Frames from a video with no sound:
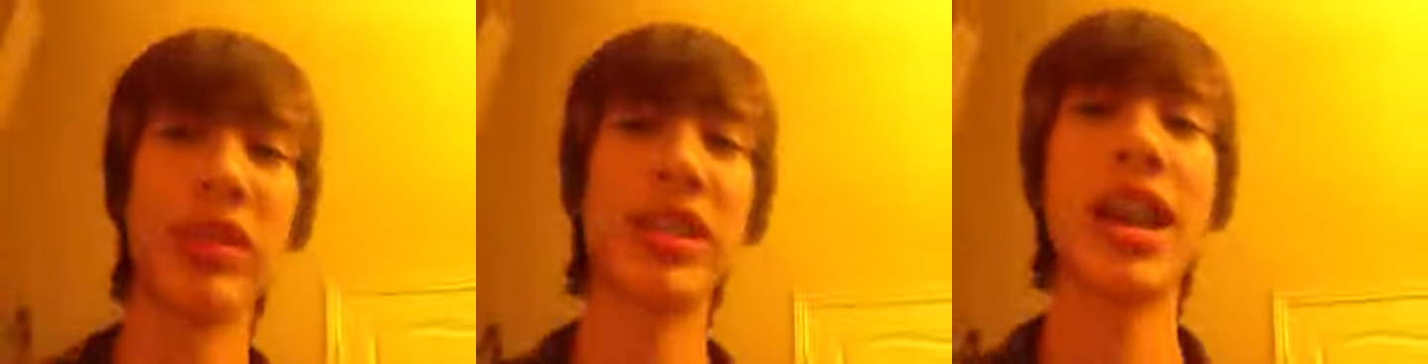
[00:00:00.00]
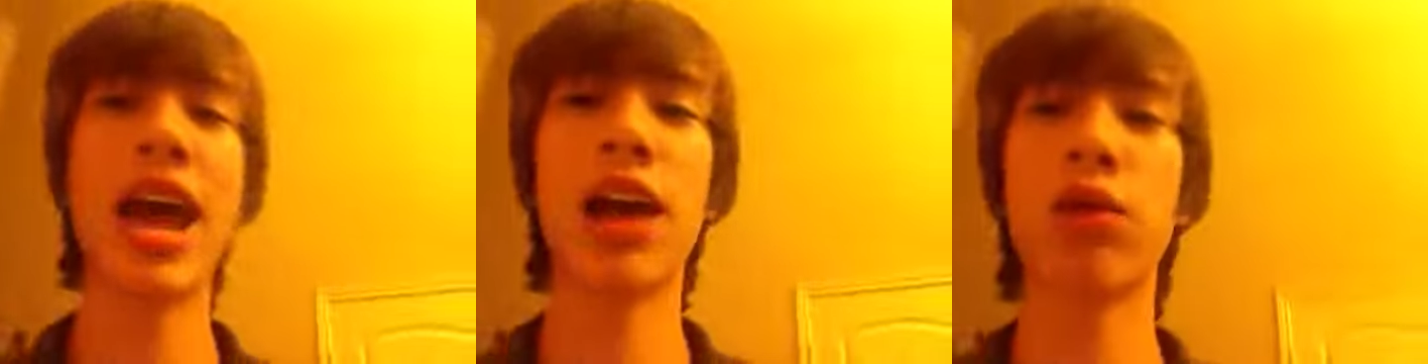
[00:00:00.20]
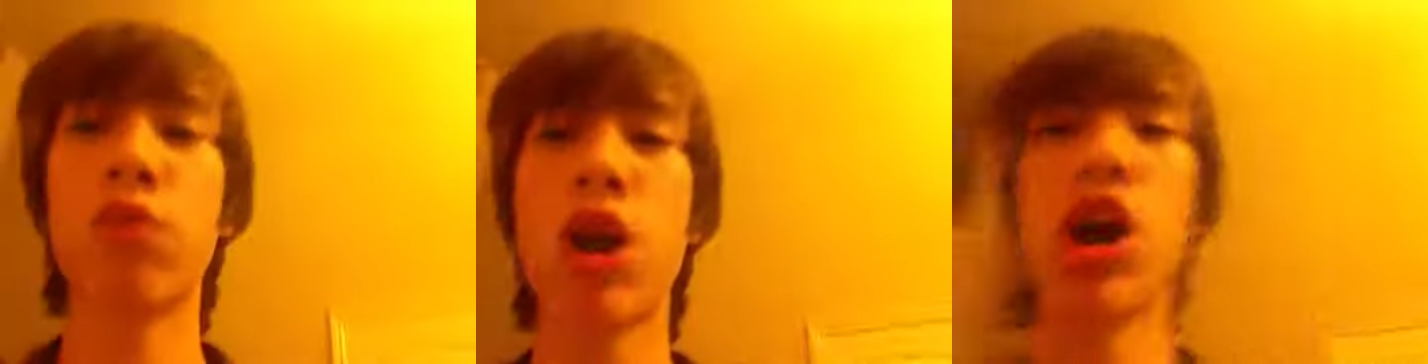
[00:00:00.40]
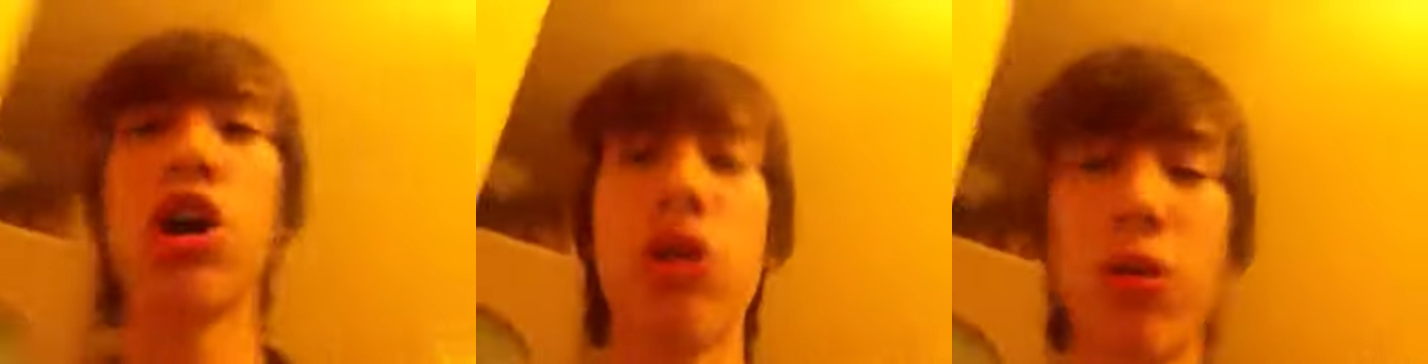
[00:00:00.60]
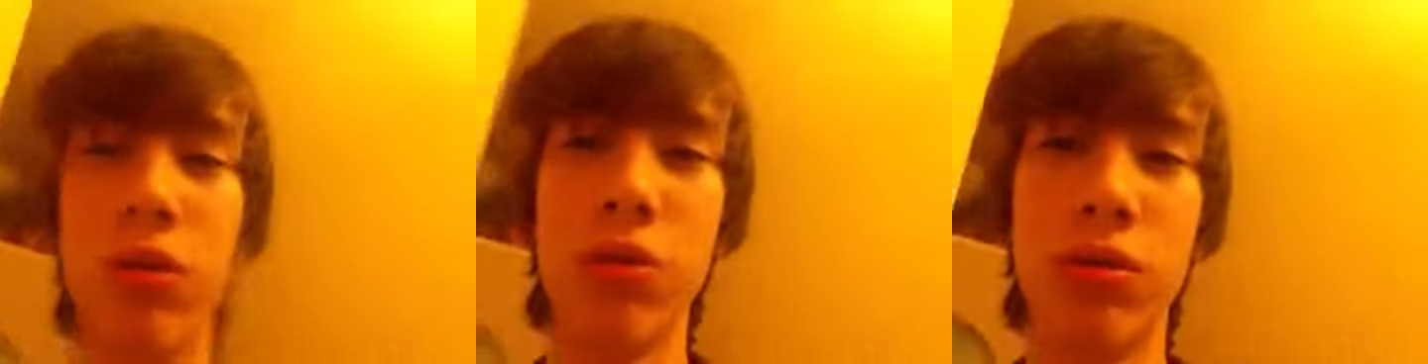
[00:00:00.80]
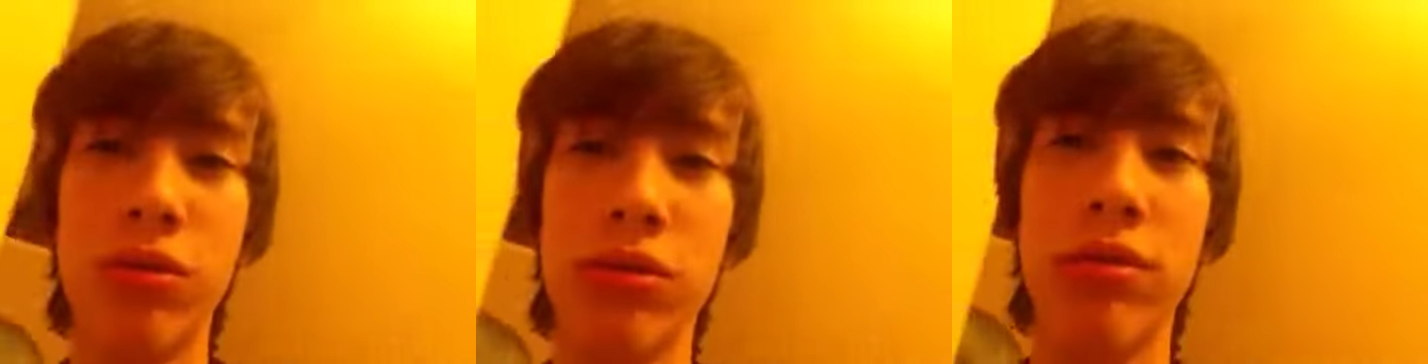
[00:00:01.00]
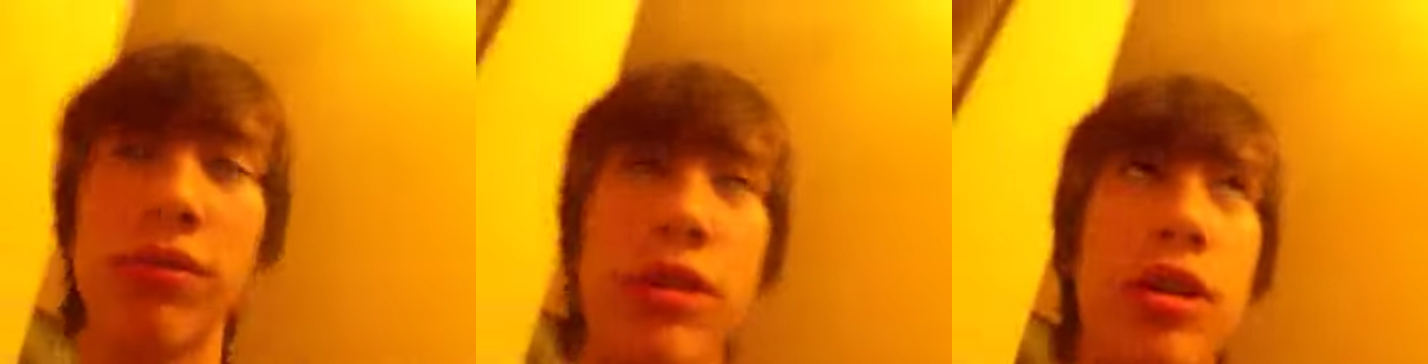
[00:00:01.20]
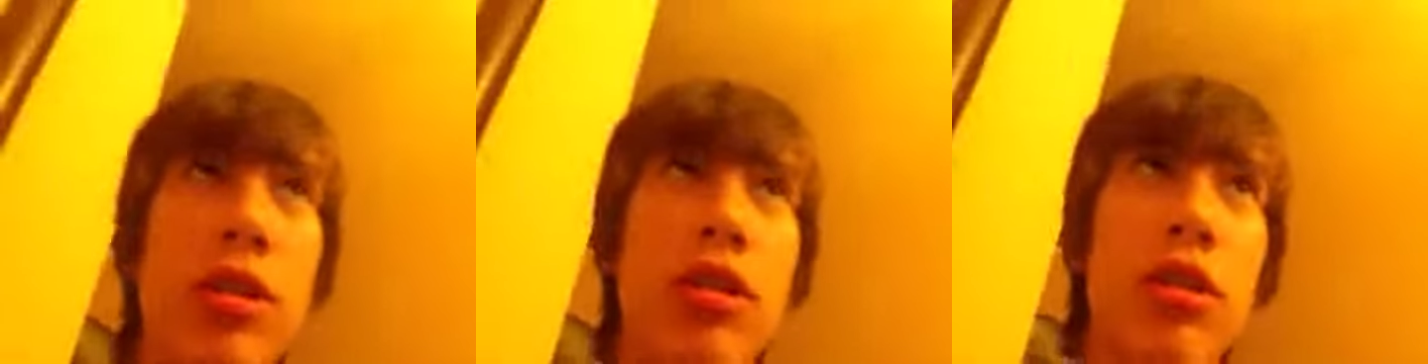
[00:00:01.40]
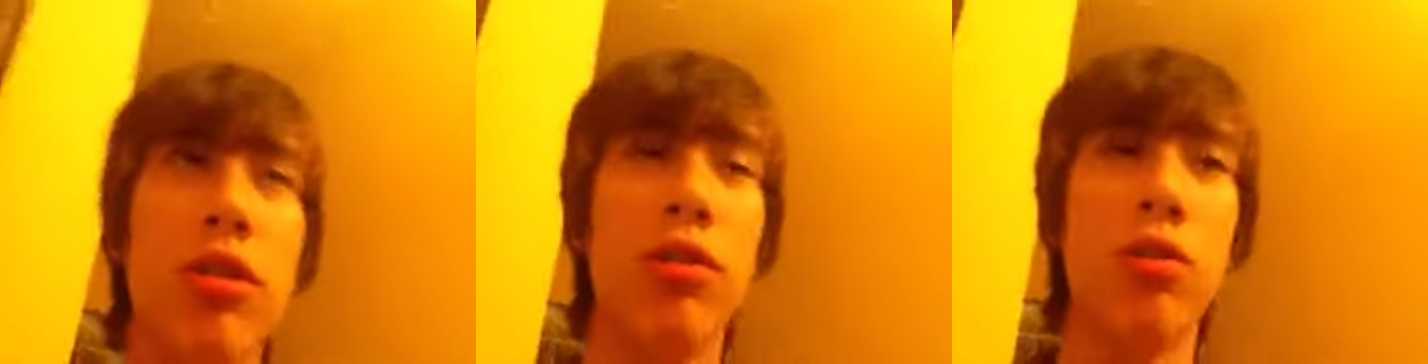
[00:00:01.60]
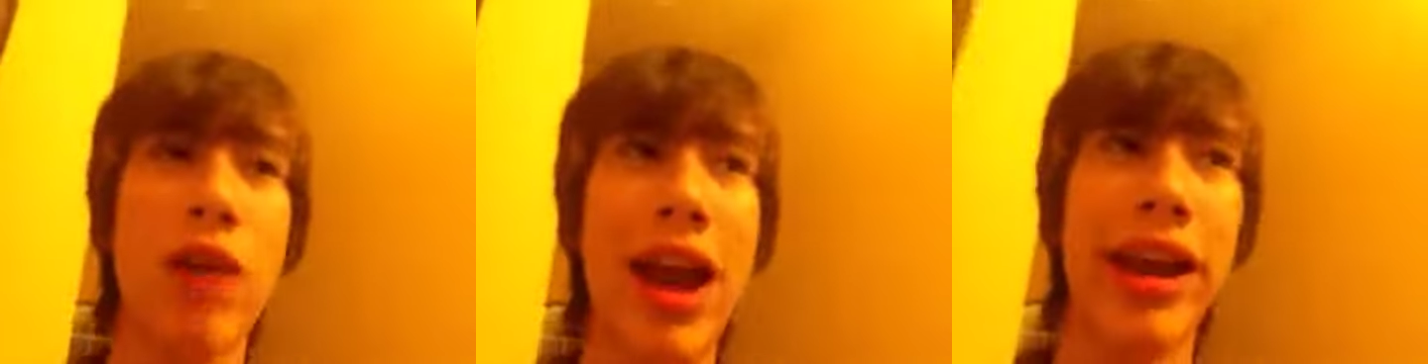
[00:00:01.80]
was like, whoa,
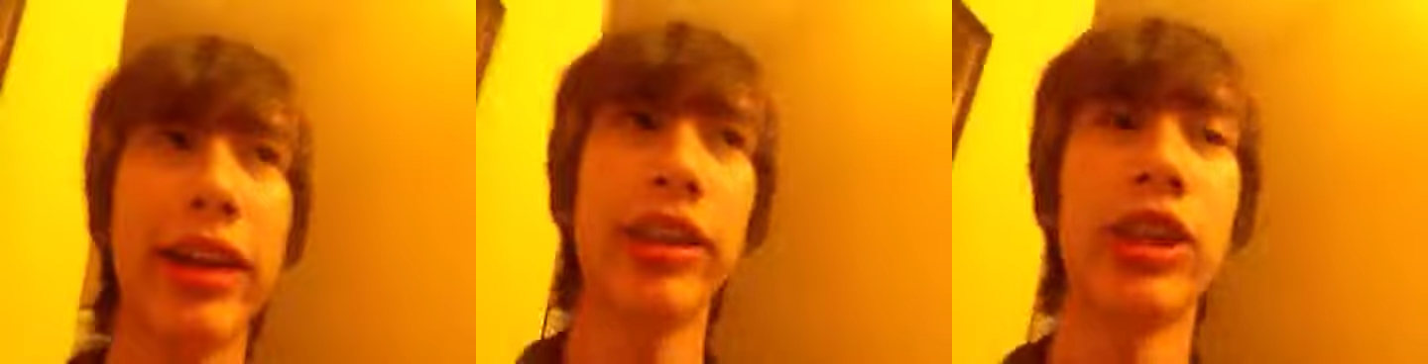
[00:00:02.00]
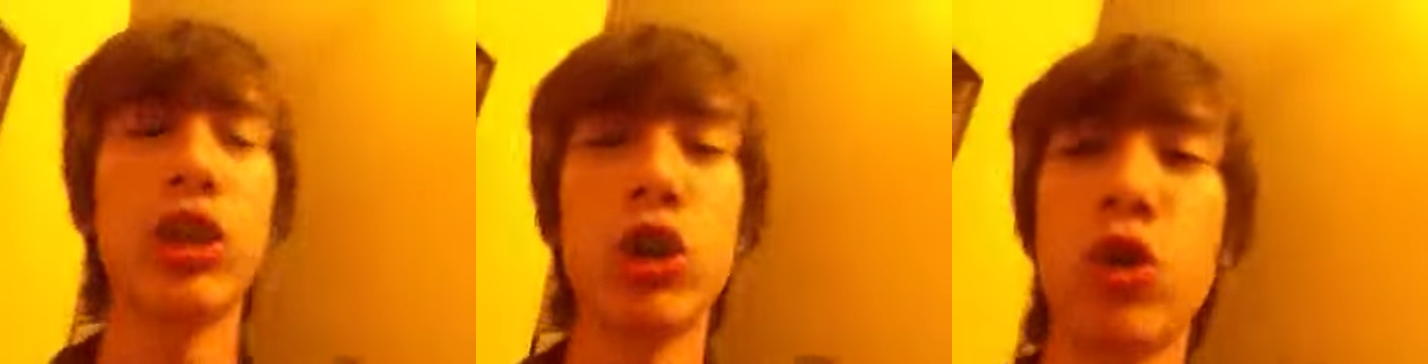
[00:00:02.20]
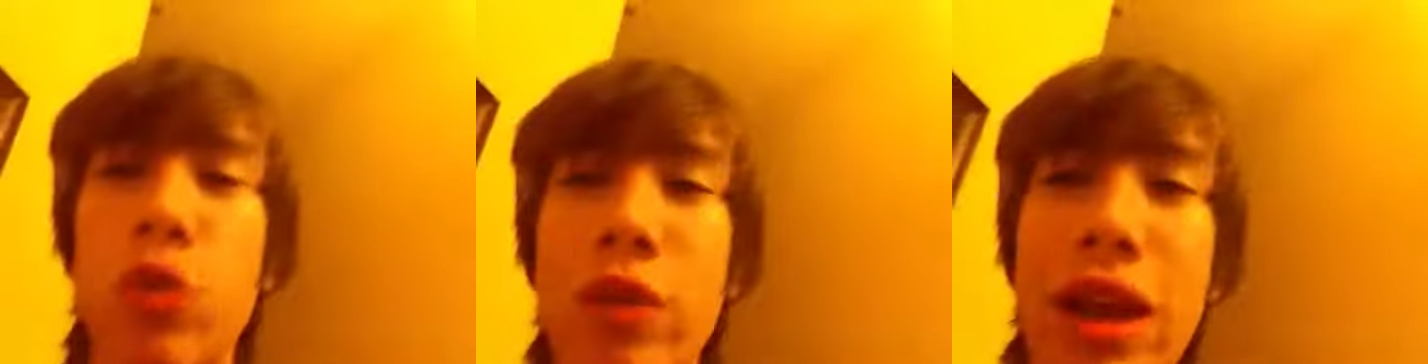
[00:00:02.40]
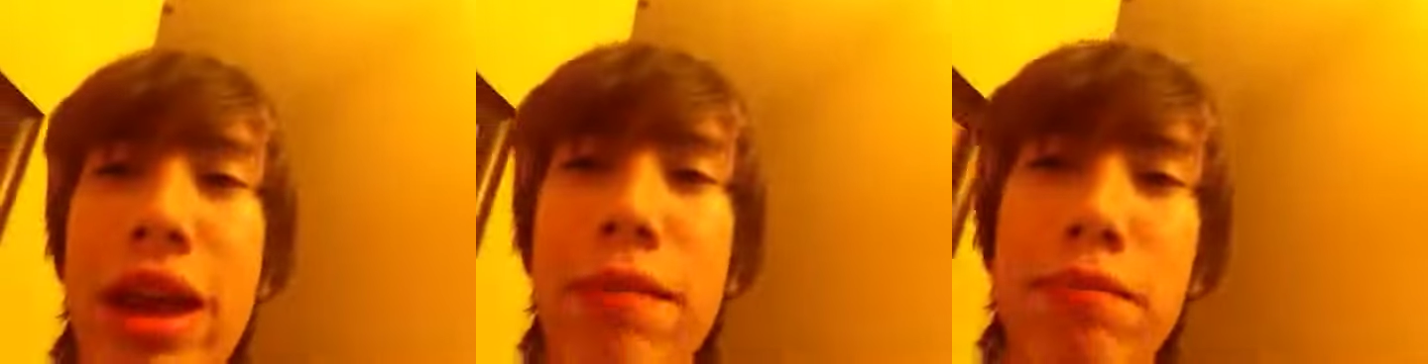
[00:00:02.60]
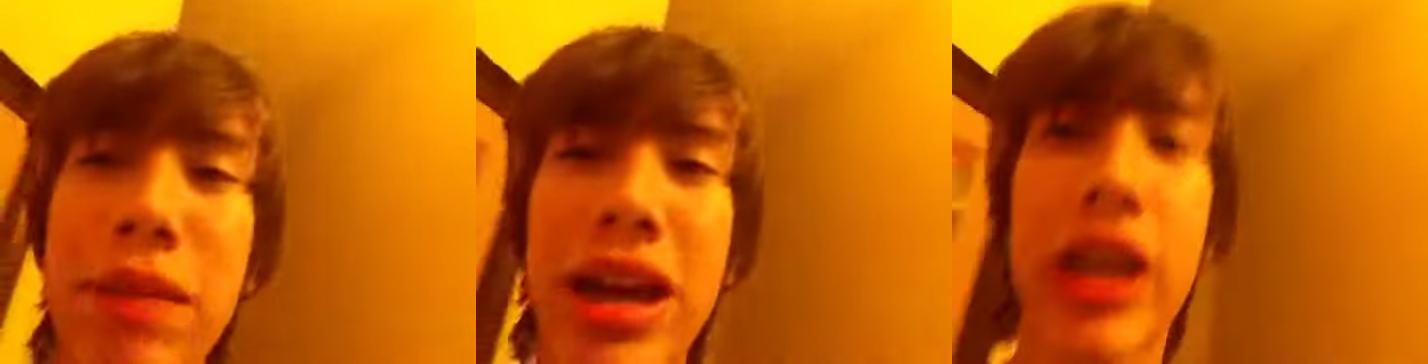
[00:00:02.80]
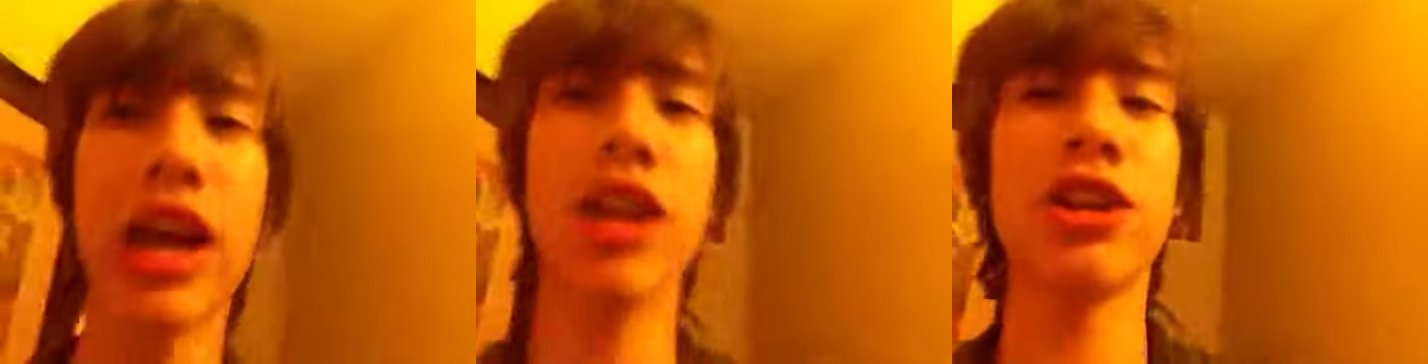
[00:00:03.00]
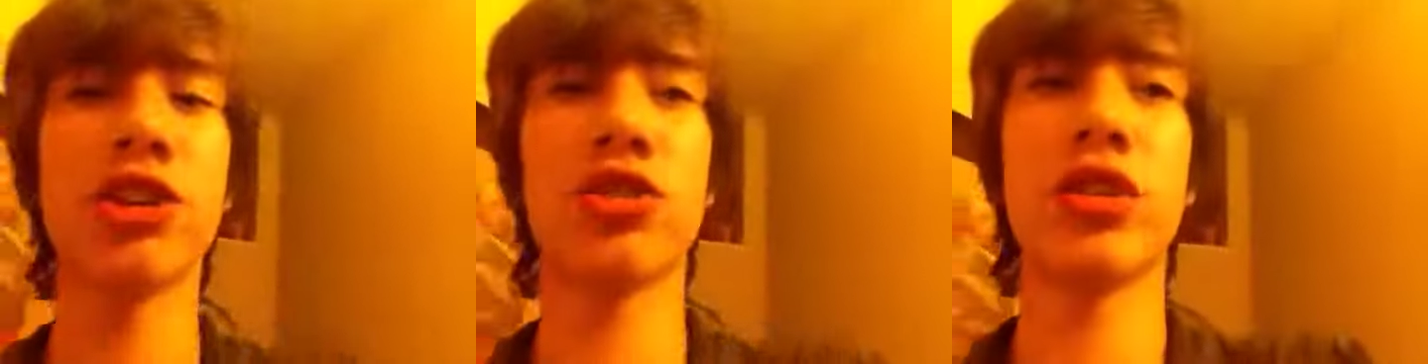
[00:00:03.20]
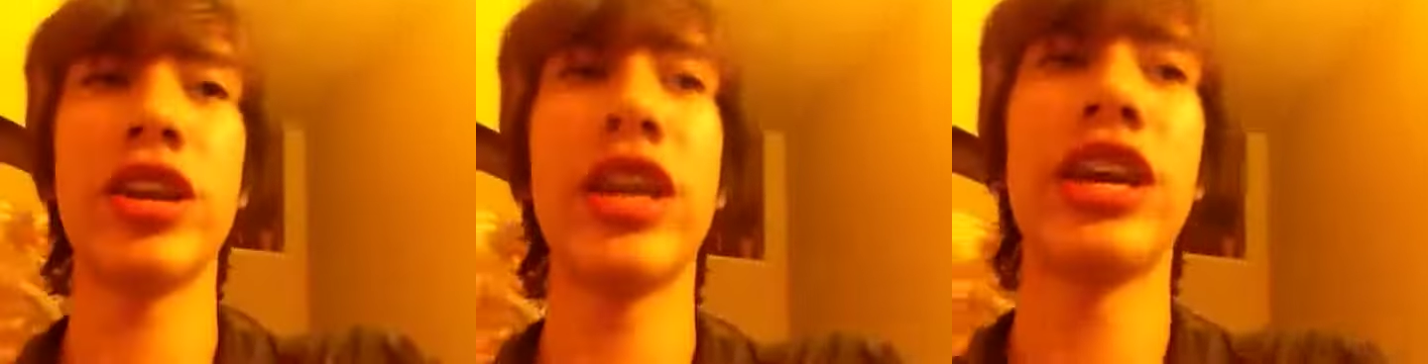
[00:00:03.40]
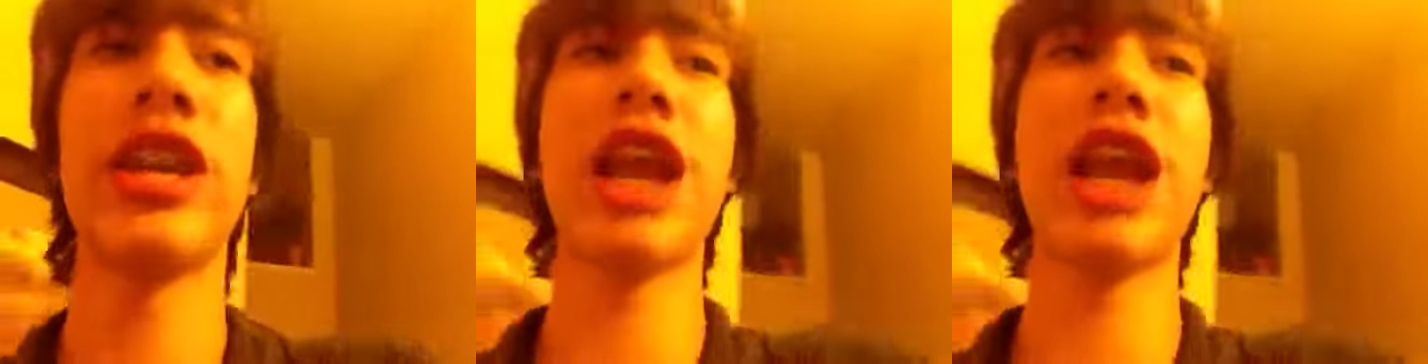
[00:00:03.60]
why are you in my country?